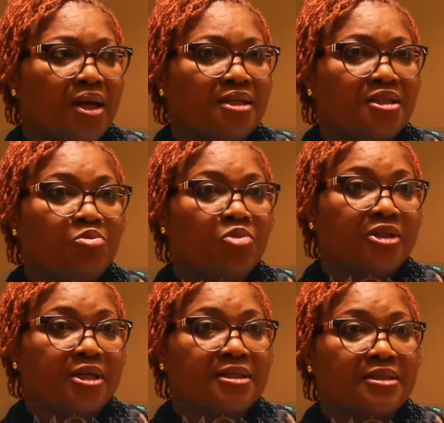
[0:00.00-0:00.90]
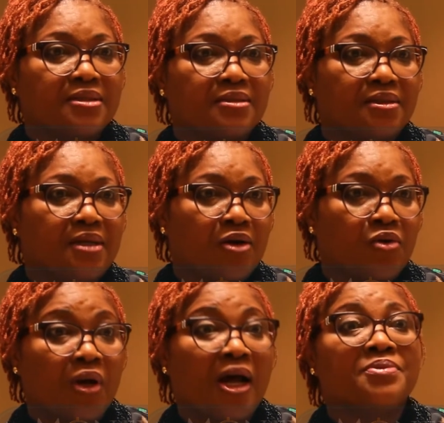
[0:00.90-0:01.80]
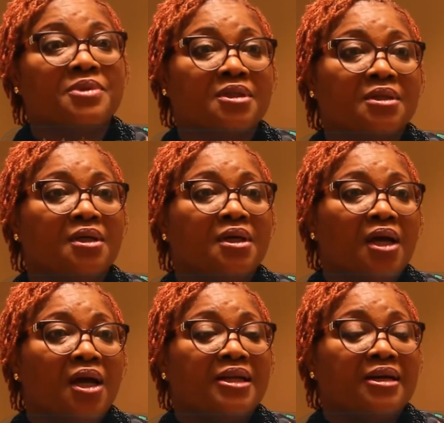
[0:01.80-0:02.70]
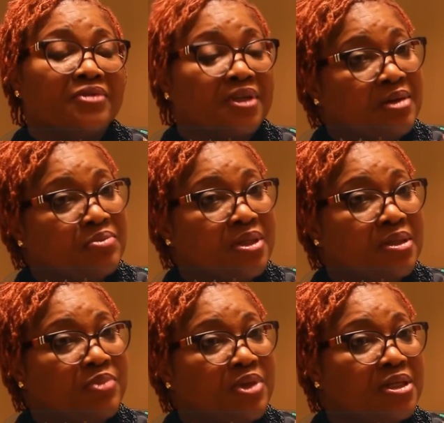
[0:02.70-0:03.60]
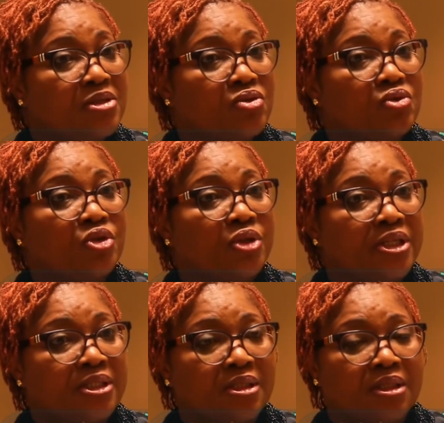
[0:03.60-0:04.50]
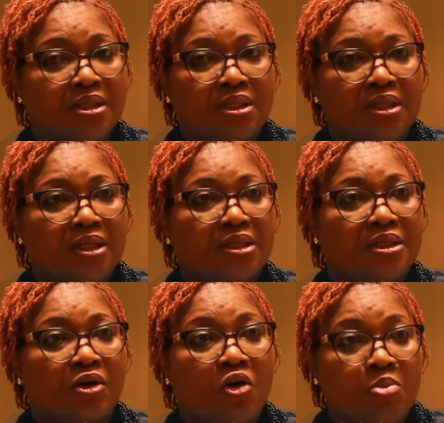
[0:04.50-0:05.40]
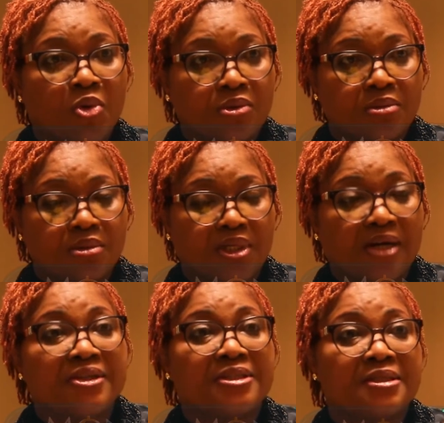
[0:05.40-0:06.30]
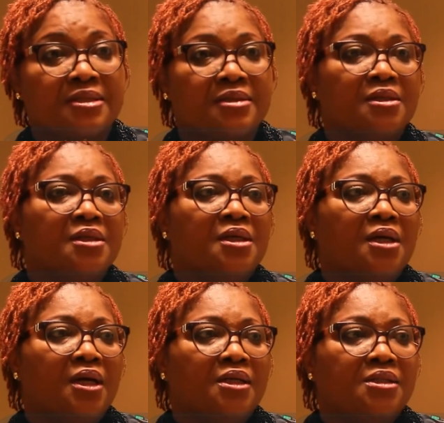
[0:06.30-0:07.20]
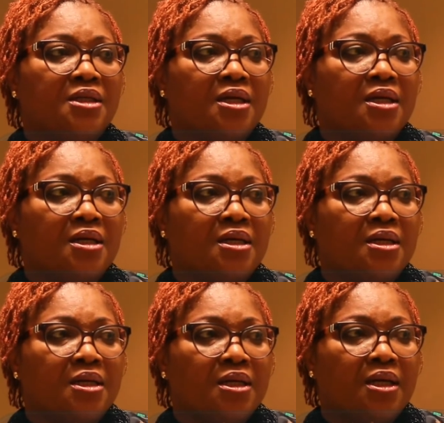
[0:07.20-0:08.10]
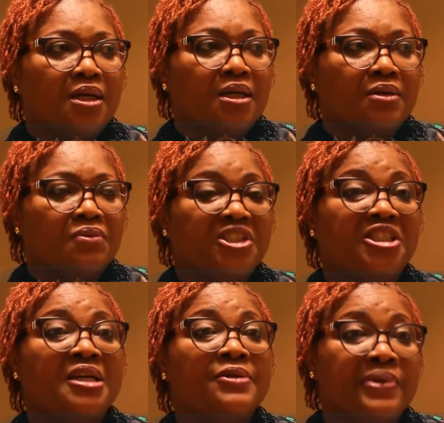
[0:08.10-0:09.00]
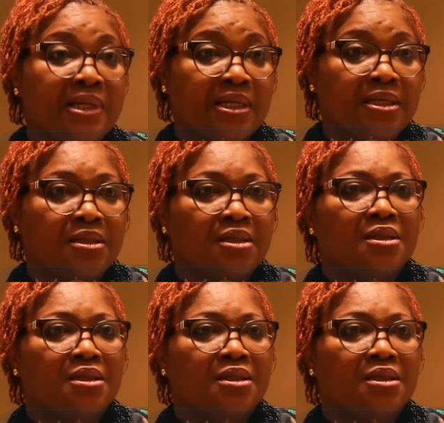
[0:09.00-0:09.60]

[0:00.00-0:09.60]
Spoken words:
and the borders are collapsed and Africa begins to trade in a common currency, and we genuinely,